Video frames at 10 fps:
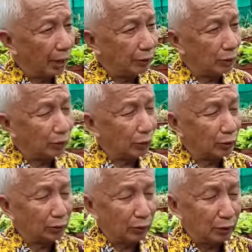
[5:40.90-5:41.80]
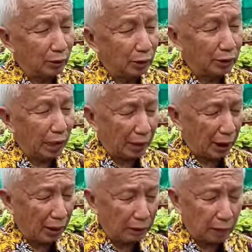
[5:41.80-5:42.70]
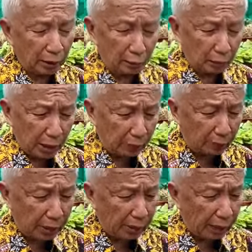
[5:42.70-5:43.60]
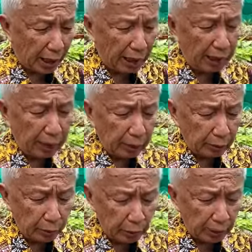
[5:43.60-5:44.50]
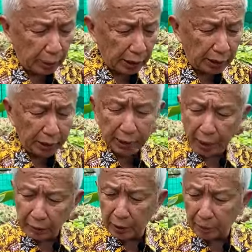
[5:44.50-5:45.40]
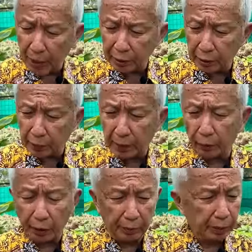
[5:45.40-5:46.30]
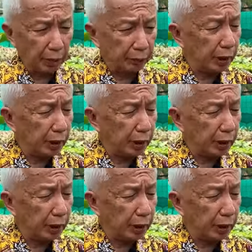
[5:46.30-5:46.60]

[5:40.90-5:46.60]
I don't want to say that, but let me say, most important thing, let the plants speak for themselves.